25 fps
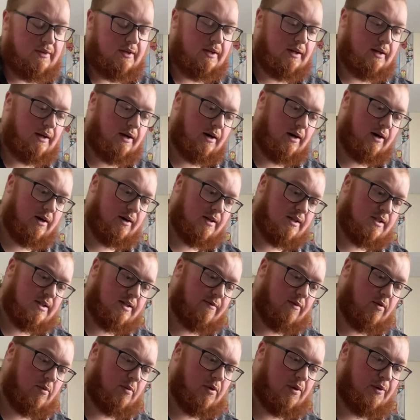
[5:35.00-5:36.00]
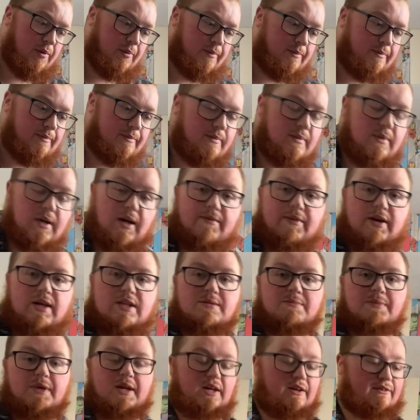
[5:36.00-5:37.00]
the hardest of them all. I've had
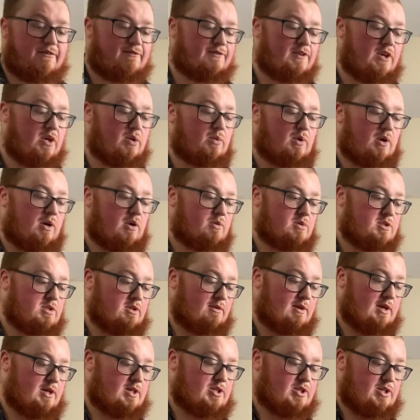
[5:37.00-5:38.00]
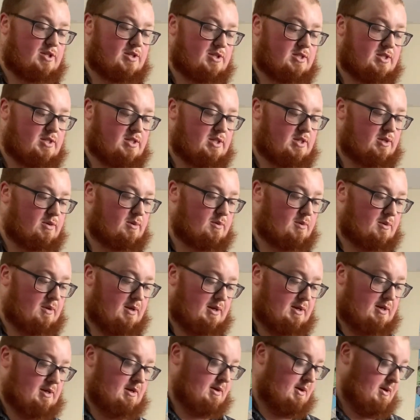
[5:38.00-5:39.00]
to make a few alterations to
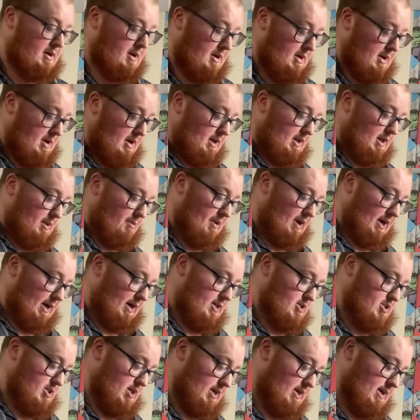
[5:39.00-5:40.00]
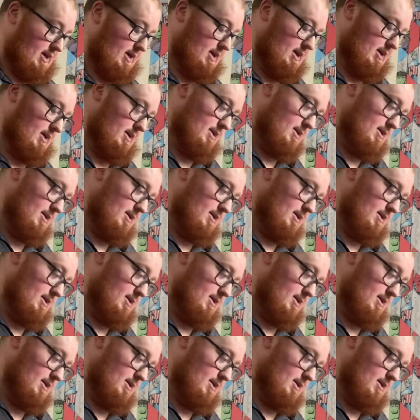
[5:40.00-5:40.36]
the packaging here.